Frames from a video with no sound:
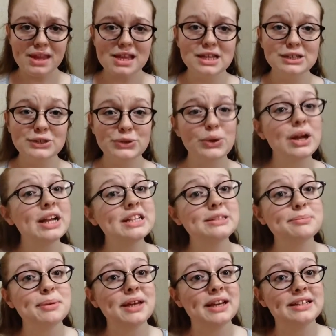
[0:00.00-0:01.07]
it's great
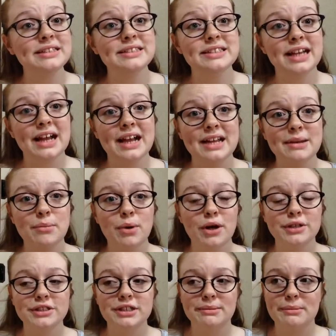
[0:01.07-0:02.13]
because I am
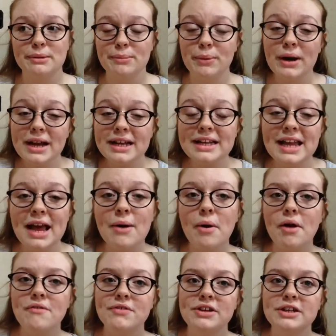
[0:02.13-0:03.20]
on summer break now.
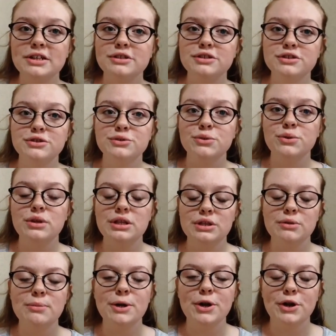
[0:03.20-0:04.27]
I finished school a
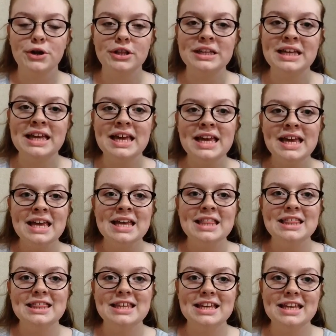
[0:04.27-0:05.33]
little bit early
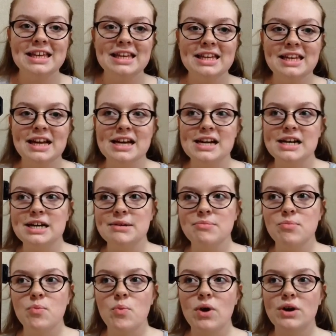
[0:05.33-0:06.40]
than
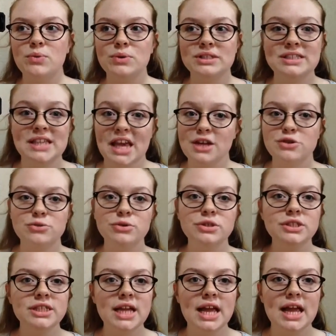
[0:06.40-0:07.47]
what was
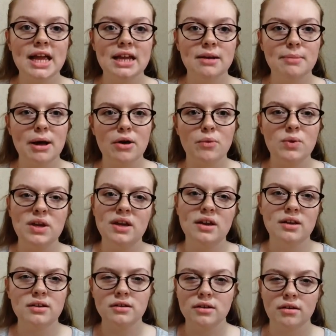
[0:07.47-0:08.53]
scheduled, and about a week
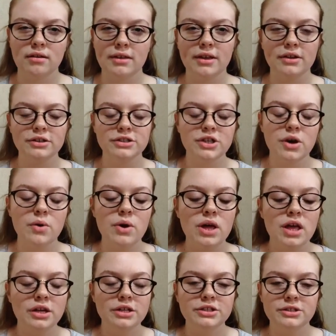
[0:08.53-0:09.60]
earlier. So
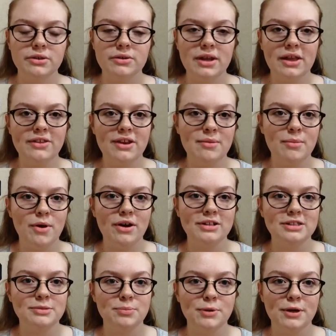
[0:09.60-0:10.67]
now that I'm
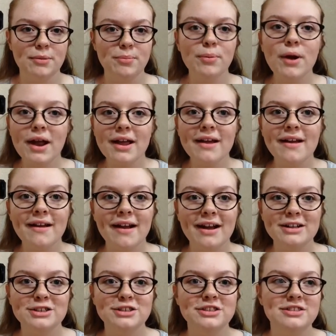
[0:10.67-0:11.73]
on spring break,
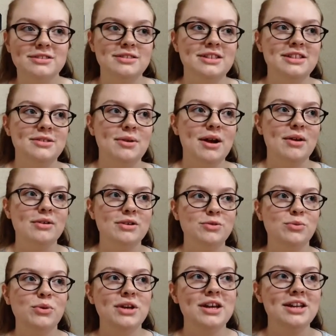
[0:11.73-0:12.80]
I just sit around
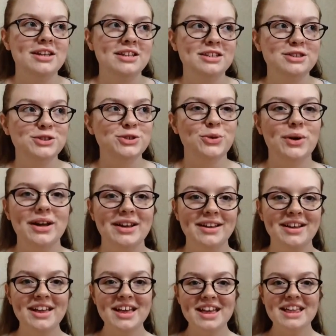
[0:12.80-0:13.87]
and read and enjoy
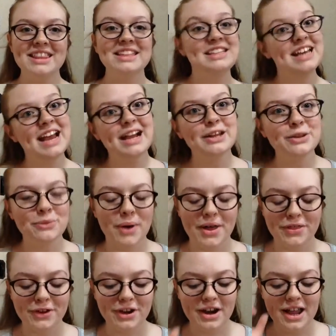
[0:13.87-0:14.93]
the day and the
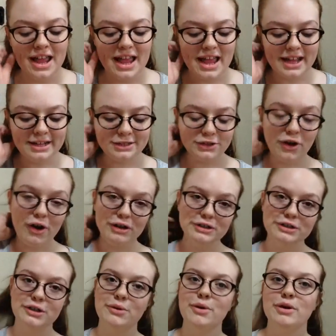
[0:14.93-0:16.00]
weather. And
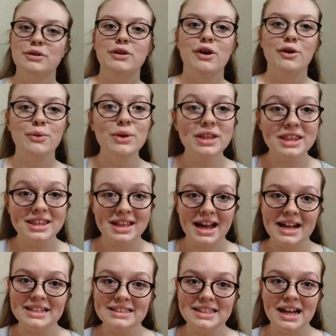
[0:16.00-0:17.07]
also along with
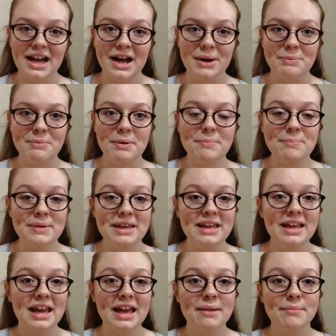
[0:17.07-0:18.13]
that,
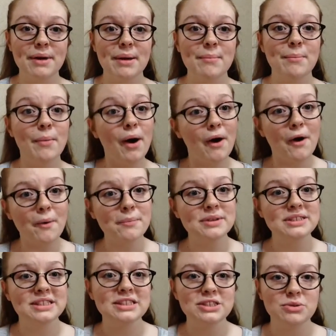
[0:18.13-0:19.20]
me and my mom,
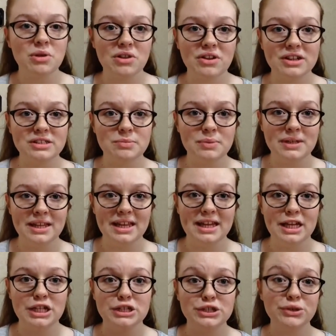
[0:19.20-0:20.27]
since the weather has been
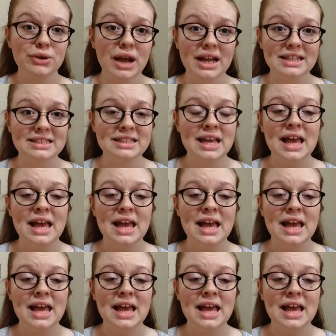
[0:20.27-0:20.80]
getting so nice,